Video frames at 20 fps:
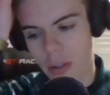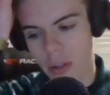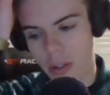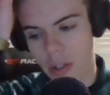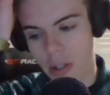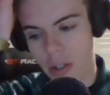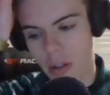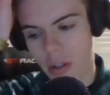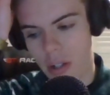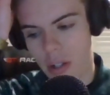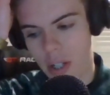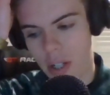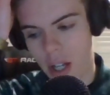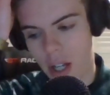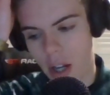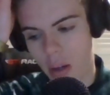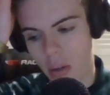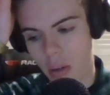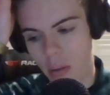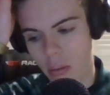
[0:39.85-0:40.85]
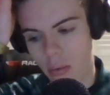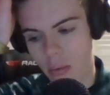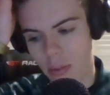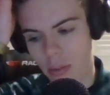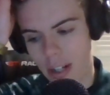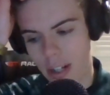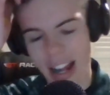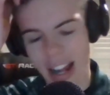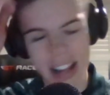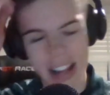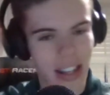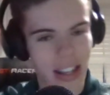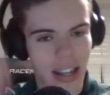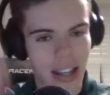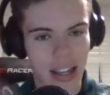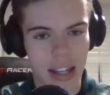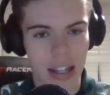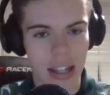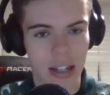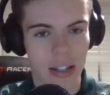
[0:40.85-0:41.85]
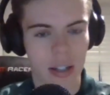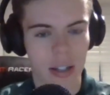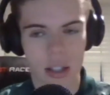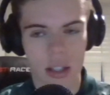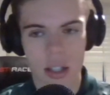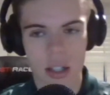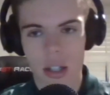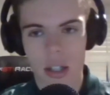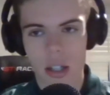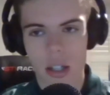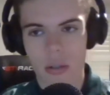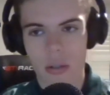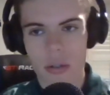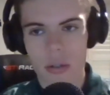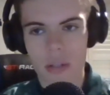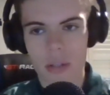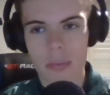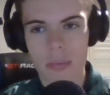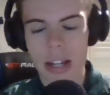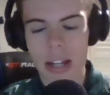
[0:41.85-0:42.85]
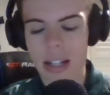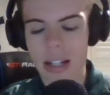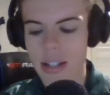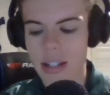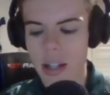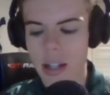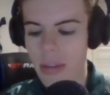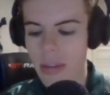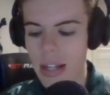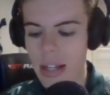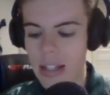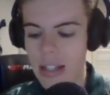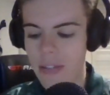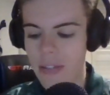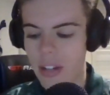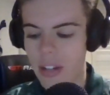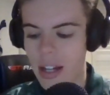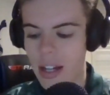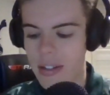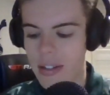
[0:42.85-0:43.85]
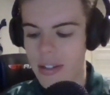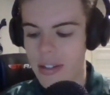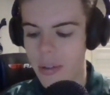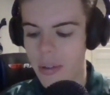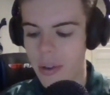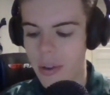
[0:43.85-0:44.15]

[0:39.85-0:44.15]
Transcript: We just looked so leggy, and we just made it so easy for Leicester.